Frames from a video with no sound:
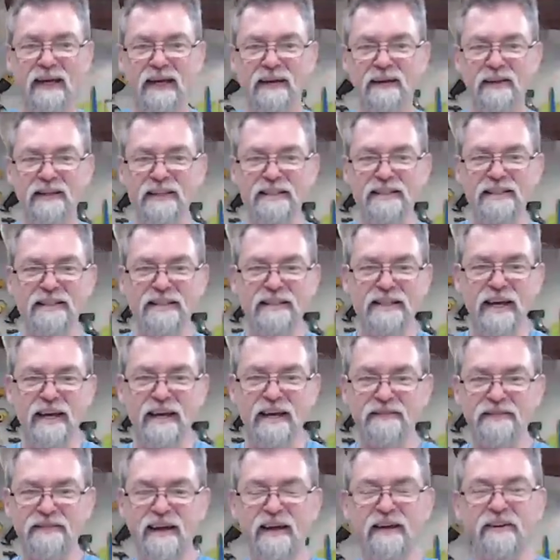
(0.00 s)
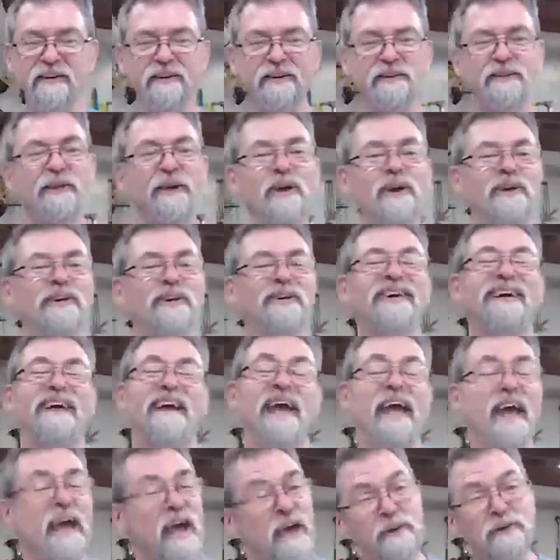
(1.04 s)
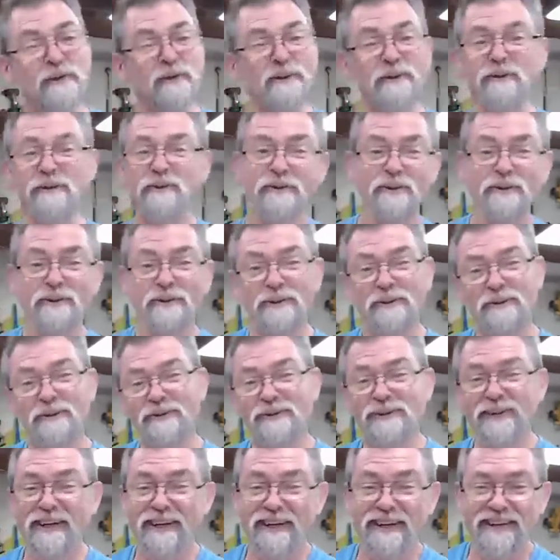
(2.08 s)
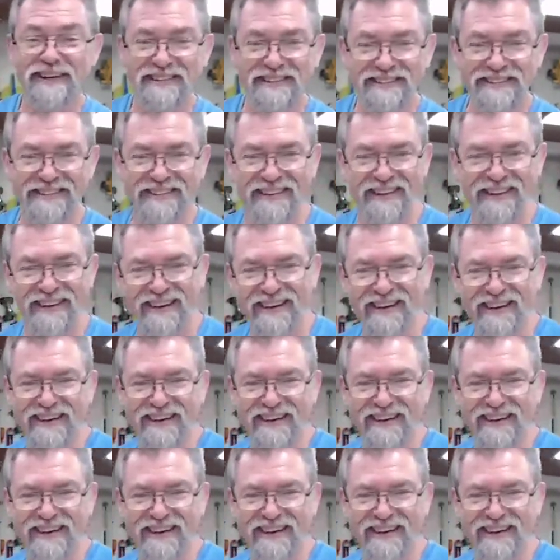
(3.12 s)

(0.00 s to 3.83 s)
Hello, this is Dave. How do you do? How do you do? Yes.